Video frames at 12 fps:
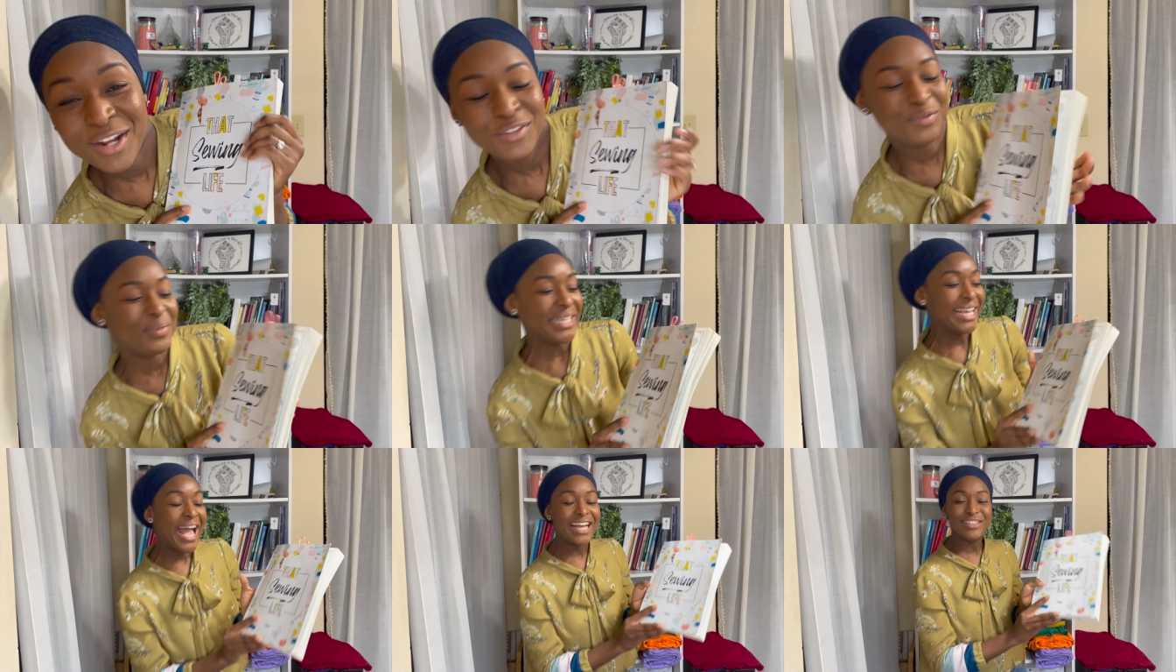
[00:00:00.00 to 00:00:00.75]
of
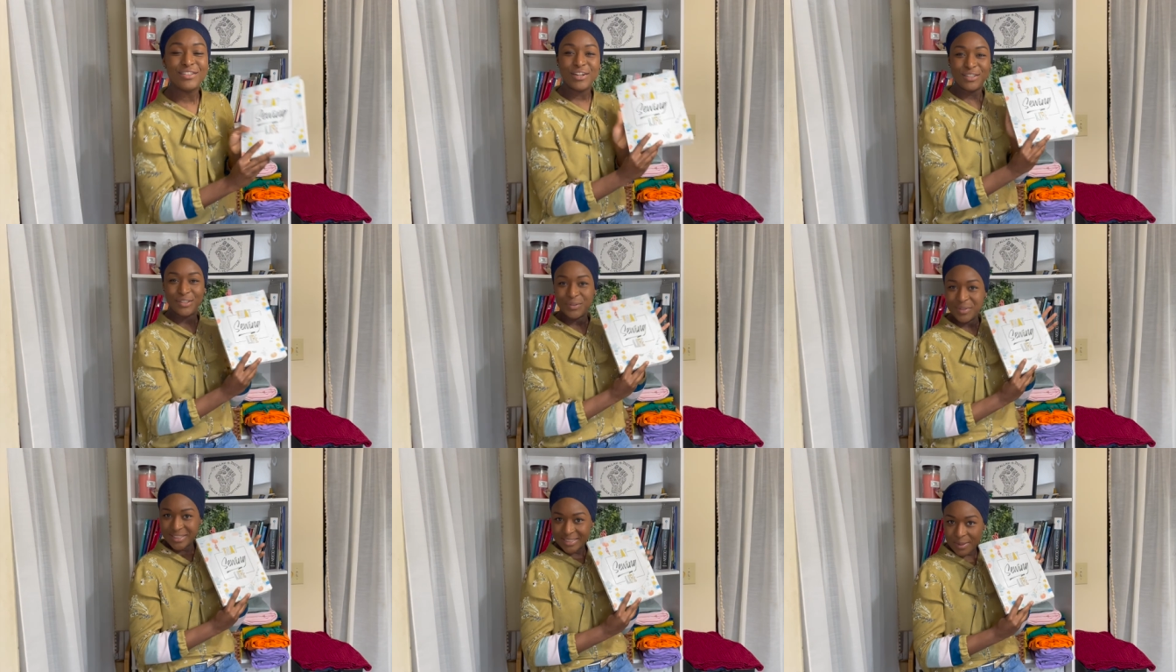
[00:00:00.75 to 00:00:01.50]
me. I started
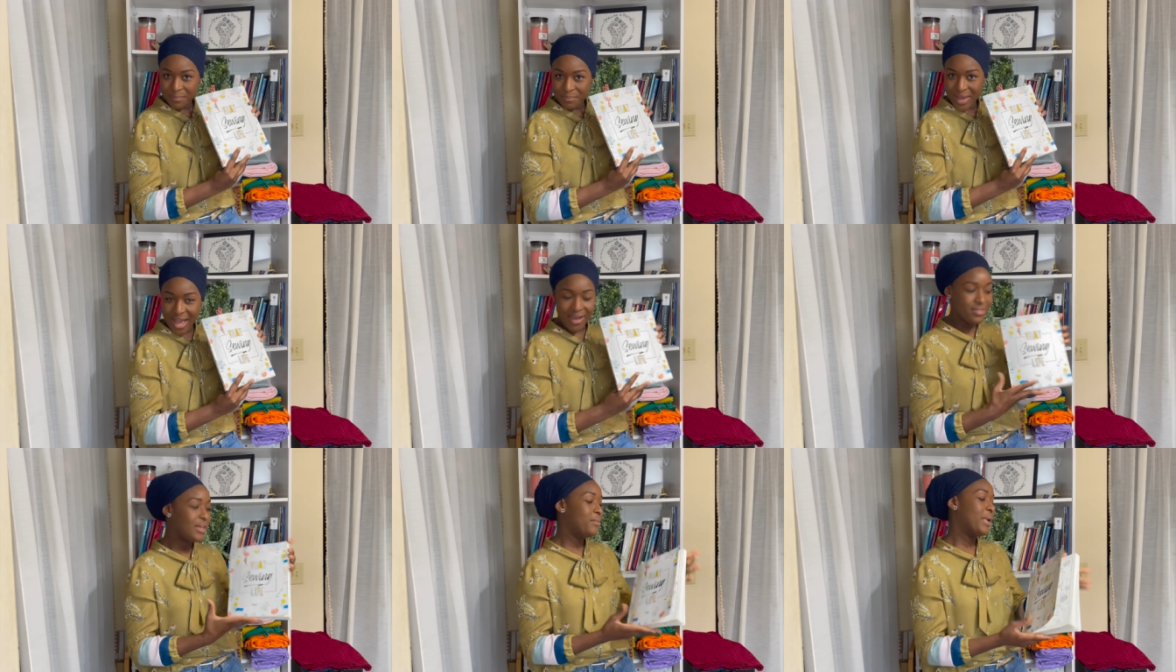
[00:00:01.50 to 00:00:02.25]
doing some
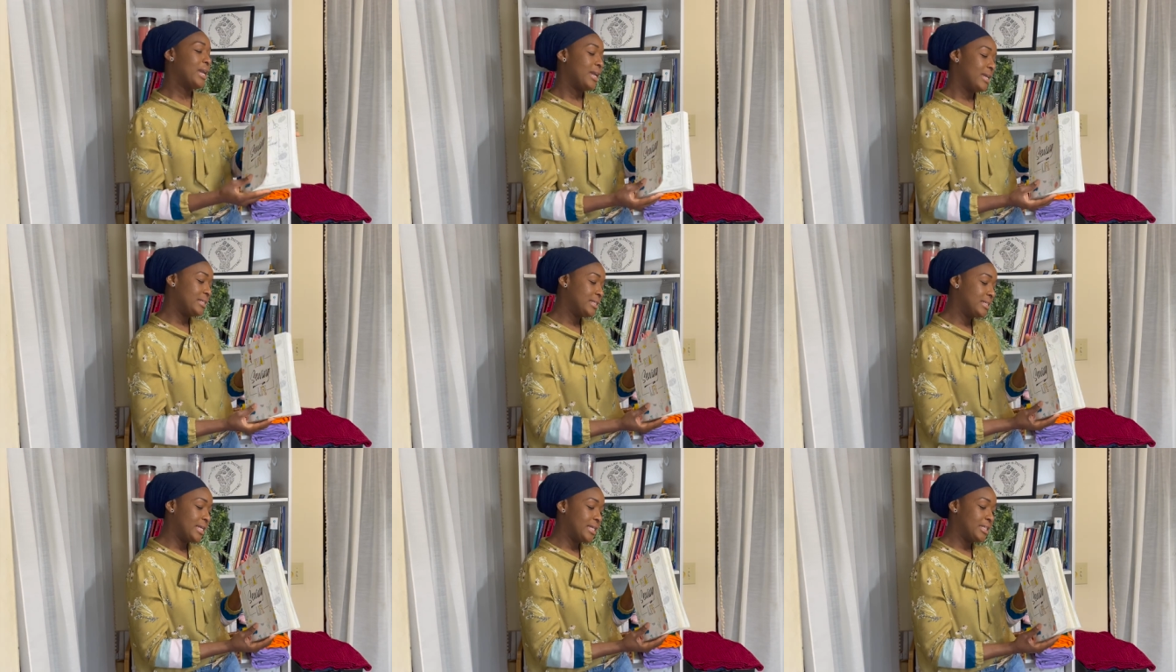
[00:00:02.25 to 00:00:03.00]
math in my handy
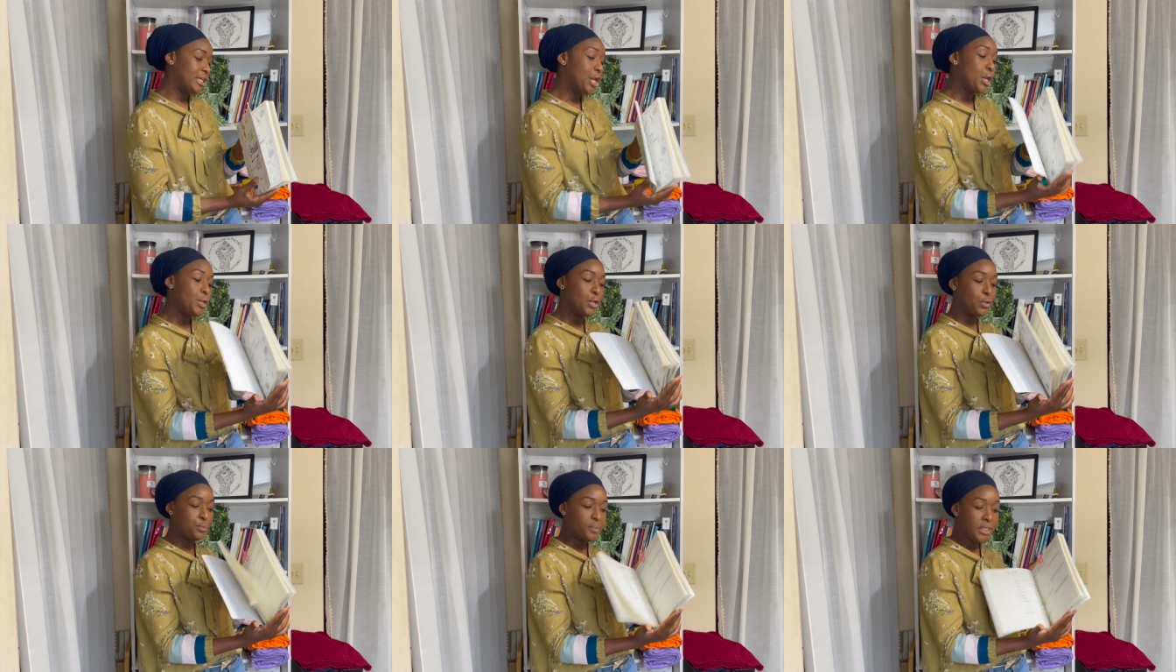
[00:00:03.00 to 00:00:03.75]
dandy
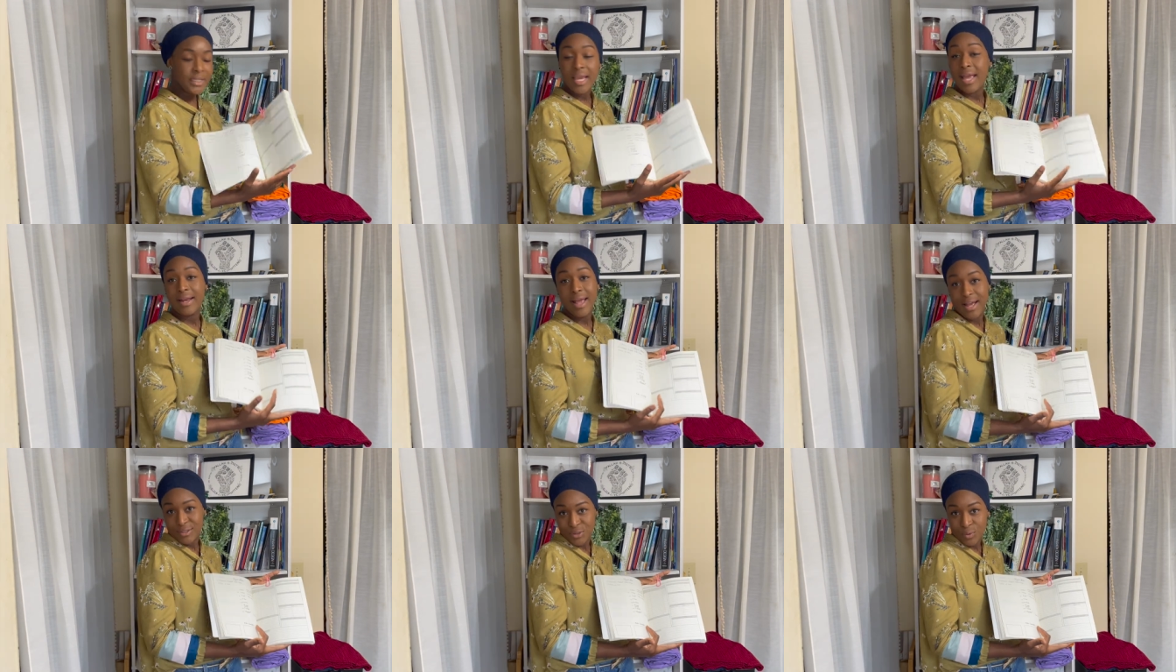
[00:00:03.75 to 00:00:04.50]
notebook. And
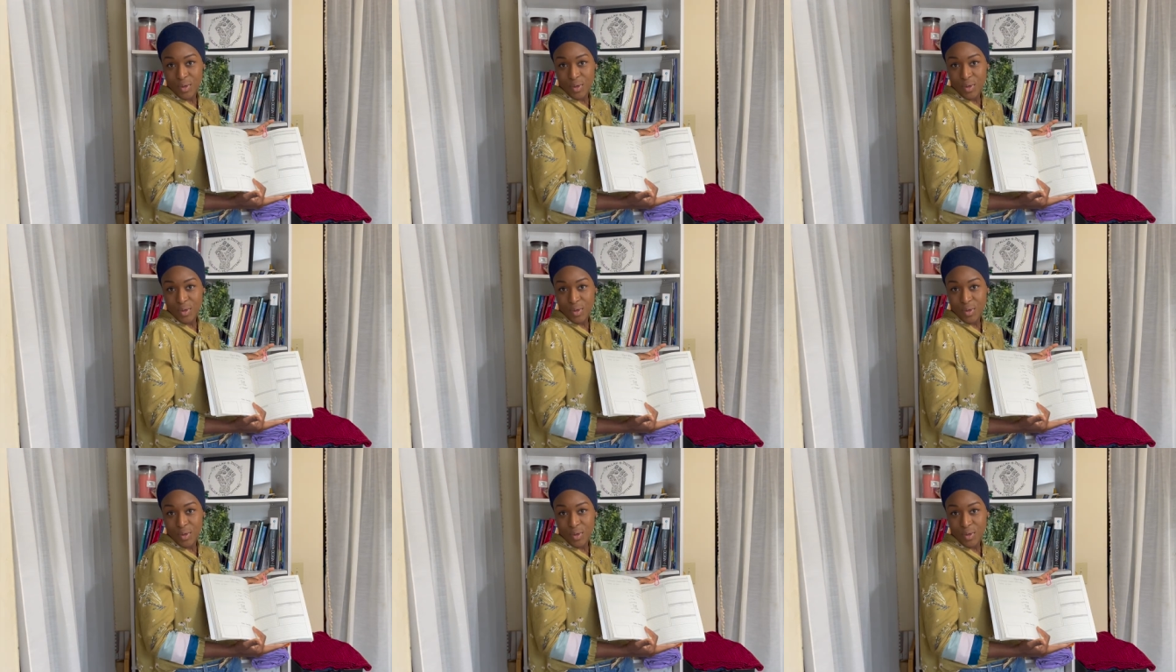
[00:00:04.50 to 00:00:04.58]
as you